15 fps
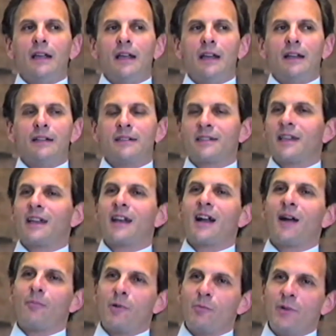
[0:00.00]
in
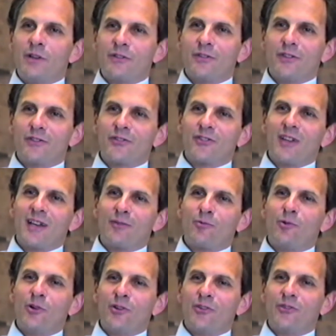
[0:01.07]
setting up a business that
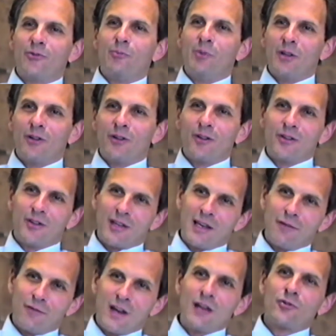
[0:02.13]
would build
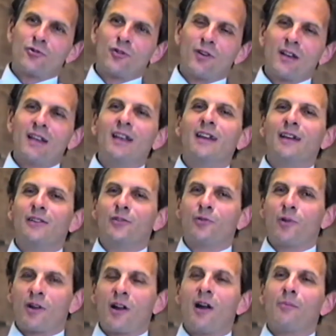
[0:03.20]
eventually
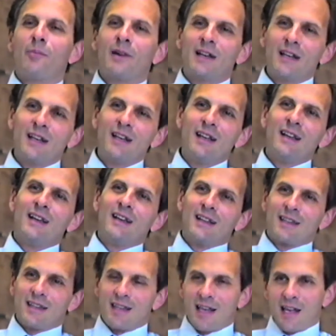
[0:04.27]
into a company
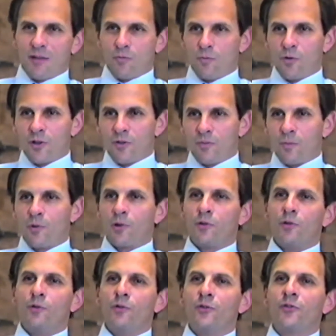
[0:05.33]
that would
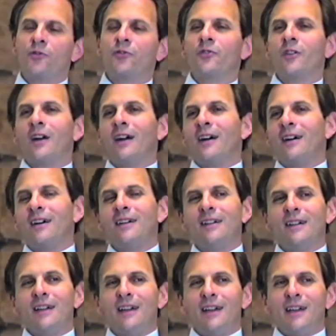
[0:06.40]
produce
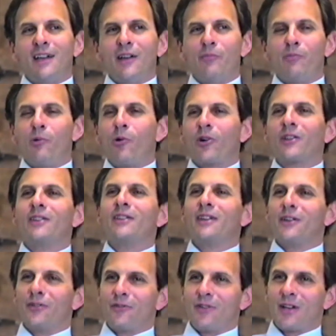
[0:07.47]
important
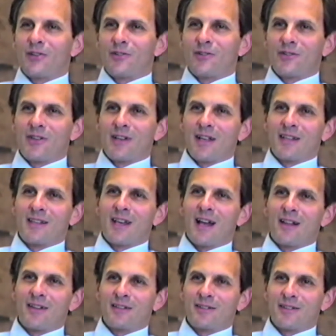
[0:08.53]
innovations in
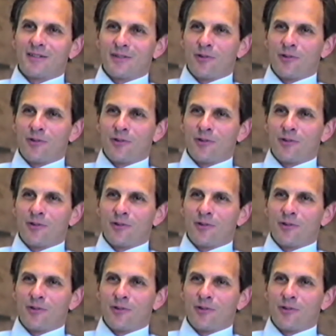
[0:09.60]
catalysis,